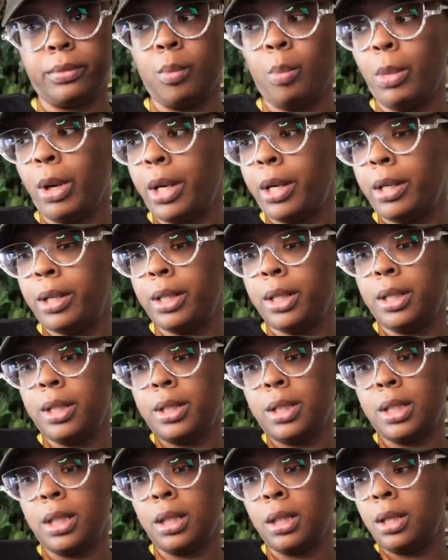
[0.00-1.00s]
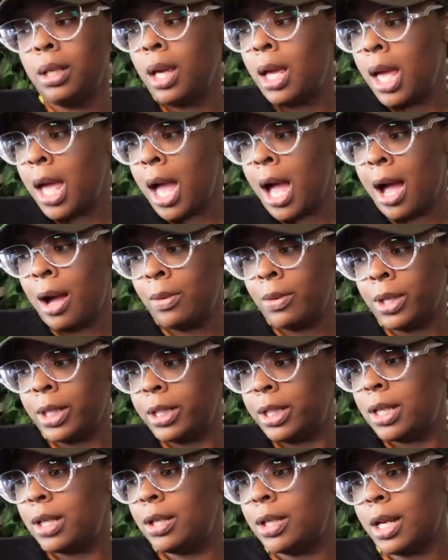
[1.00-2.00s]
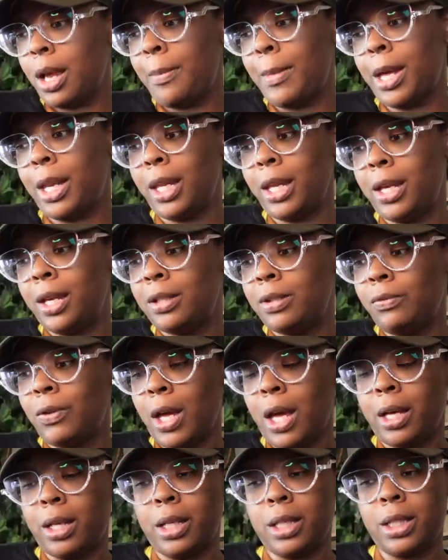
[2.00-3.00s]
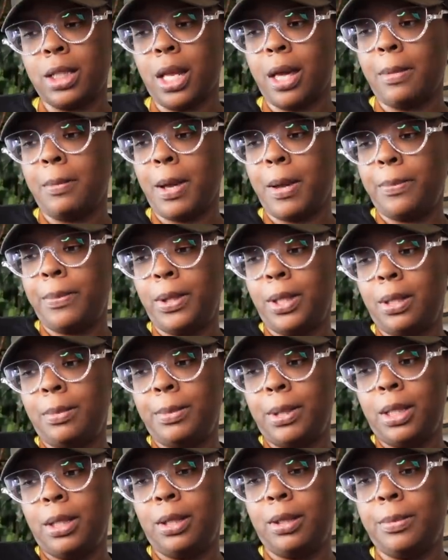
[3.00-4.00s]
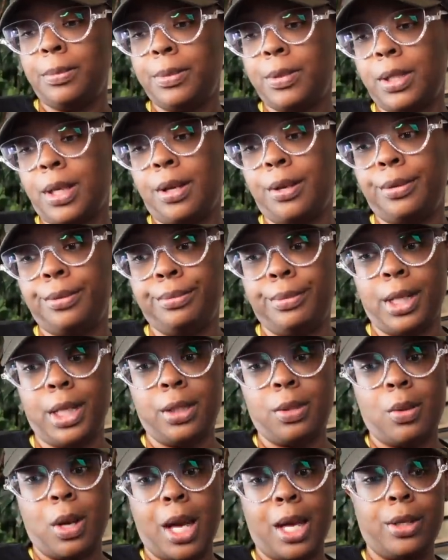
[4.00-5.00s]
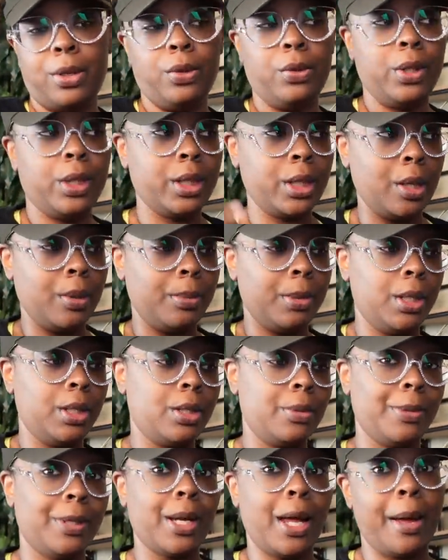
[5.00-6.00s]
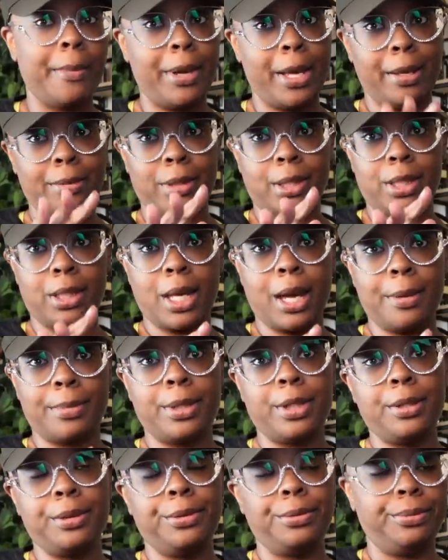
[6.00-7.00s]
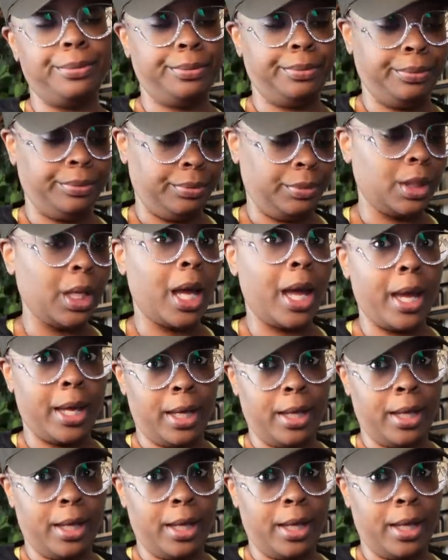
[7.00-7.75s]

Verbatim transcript: because I already told y'all my last vlog, that's like my pick-me-up, so that's why I do it so much, but I'm going to have to stop too. I